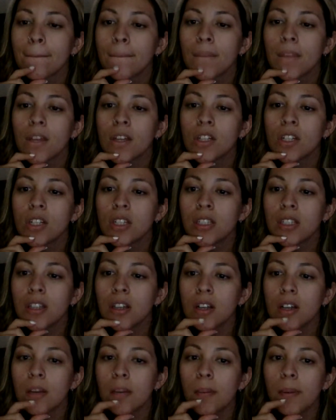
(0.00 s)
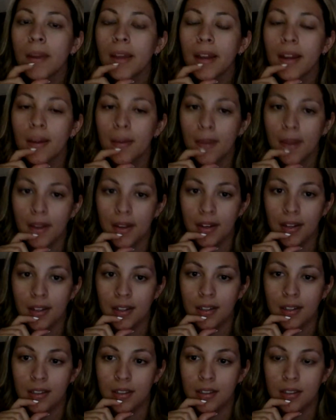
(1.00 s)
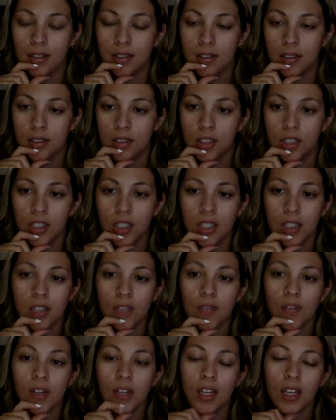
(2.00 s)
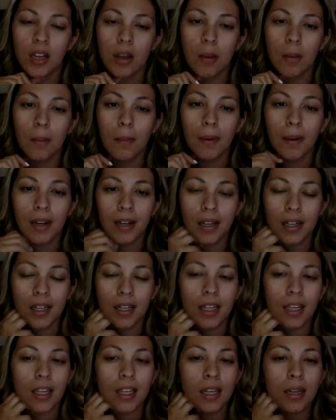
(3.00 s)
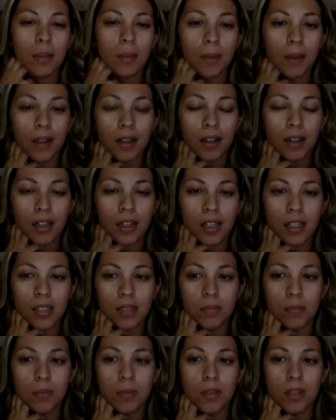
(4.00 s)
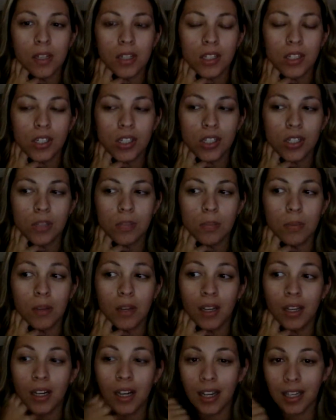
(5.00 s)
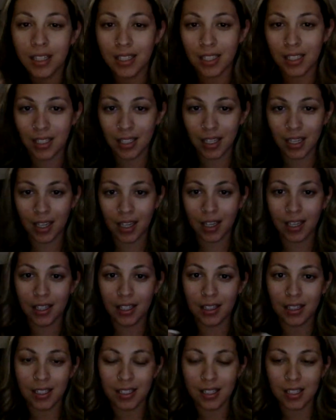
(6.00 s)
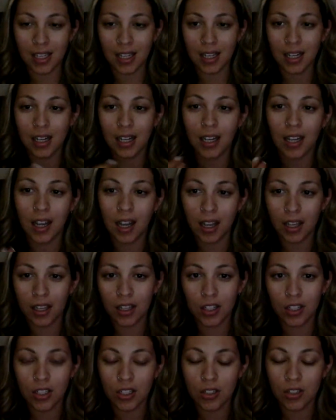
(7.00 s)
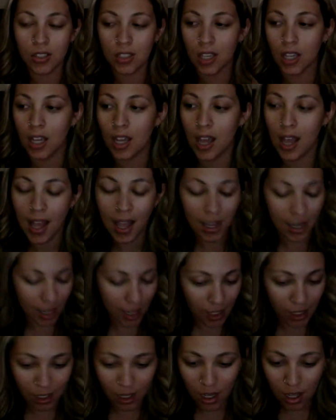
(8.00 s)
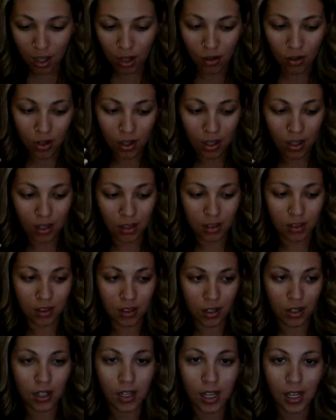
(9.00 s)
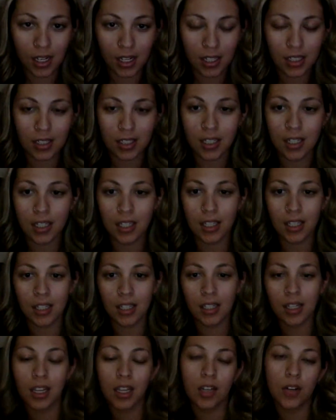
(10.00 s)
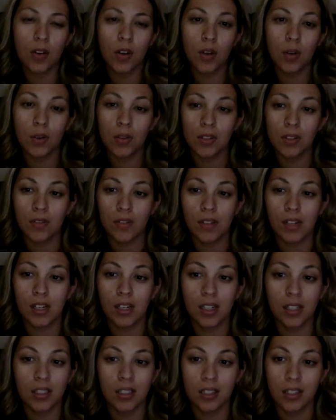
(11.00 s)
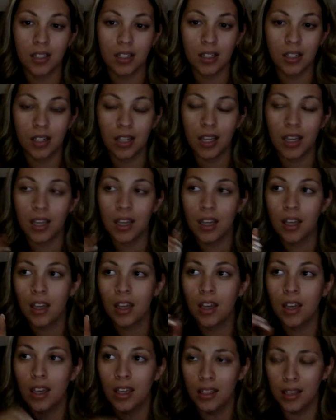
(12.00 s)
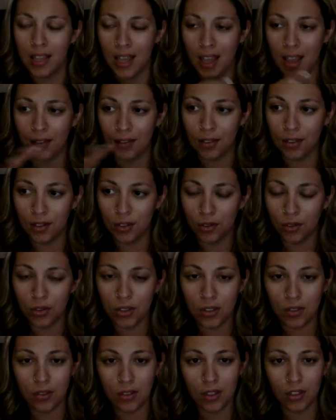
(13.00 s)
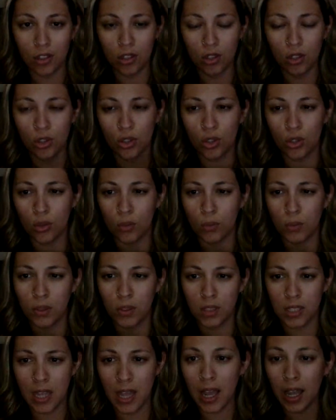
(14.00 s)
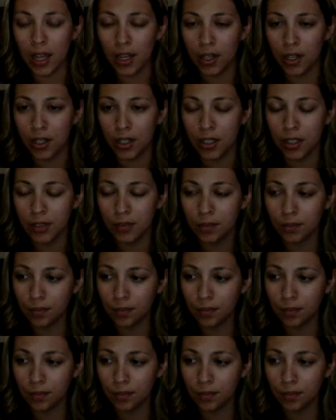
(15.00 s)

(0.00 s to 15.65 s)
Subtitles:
Does she still complain about it? She doesn't really complain about it as much, but like today, the second I got here, she was like, I gotta go. They're not listening. Like, no, I wasn't really listening. Like in the afternoons, if they're super tired,